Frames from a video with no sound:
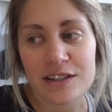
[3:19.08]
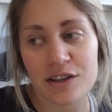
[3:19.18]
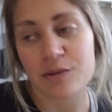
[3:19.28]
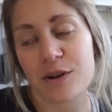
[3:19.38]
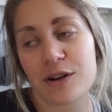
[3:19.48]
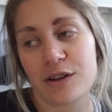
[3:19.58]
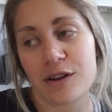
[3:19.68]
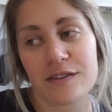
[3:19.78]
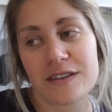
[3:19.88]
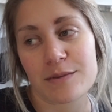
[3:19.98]
So there weren't a
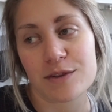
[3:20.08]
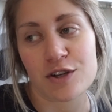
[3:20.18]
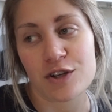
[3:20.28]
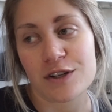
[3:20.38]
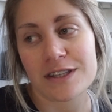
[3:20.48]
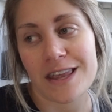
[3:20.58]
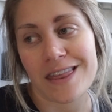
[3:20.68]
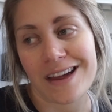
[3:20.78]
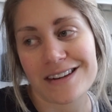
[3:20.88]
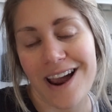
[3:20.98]
lot of substitutes
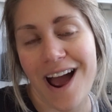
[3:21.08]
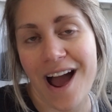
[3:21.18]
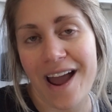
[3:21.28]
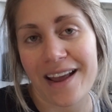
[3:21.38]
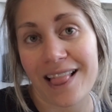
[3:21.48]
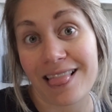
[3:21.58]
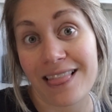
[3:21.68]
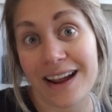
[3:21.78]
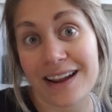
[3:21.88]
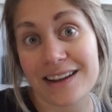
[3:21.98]
that I
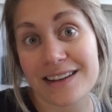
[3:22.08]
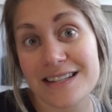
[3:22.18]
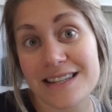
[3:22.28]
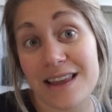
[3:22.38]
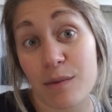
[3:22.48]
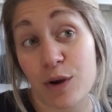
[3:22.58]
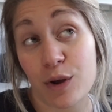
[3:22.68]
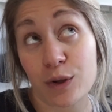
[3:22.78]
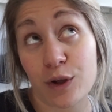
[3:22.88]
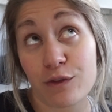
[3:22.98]
liked that
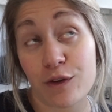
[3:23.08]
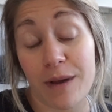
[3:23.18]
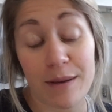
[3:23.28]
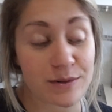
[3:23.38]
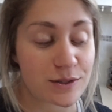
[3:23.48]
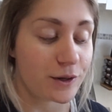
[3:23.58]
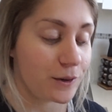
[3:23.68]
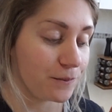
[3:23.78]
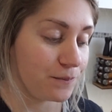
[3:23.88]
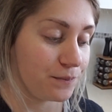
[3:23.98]
were low FODMAP.
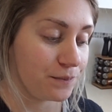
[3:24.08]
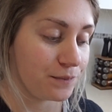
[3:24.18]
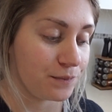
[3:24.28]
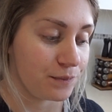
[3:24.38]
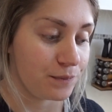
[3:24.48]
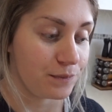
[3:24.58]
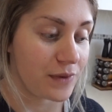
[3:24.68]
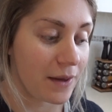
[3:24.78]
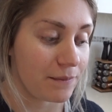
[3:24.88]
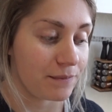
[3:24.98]
So
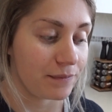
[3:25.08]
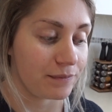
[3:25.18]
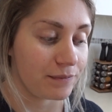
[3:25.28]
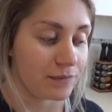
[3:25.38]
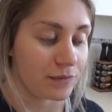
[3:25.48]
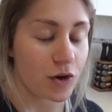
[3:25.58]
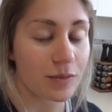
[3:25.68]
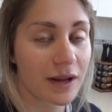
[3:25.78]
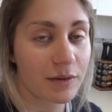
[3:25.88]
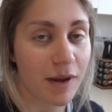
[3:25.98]
yeah,
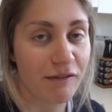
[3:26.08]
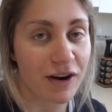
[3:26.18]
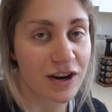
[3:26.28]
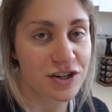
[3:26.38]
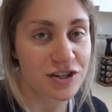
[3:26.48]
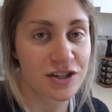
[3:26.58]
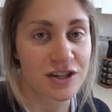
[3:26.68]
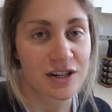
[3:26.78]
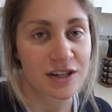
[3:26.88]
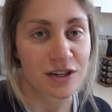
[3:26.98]
normally I would buy fresh,
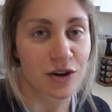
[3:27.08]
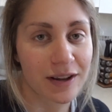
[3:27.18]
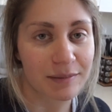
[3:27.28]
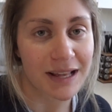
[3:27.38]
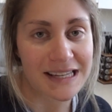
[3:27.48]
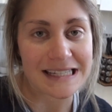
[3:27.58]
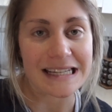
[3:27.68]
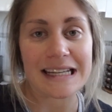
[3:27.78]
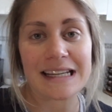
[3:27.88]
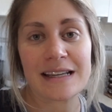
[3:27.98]
not in
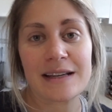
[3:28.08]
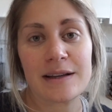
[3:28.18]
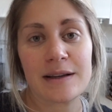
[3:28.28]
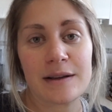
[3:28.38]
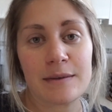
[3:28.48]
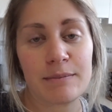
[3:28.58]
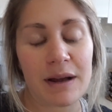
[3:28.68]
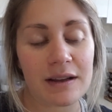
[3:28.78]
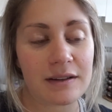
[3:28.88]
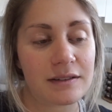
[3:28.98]
plastic,
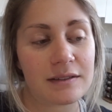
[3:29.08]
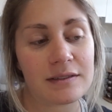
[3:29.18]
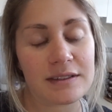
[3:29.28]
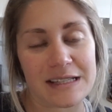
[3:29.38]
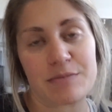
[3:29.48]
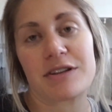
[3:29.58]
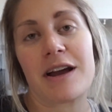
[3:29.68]
but desperate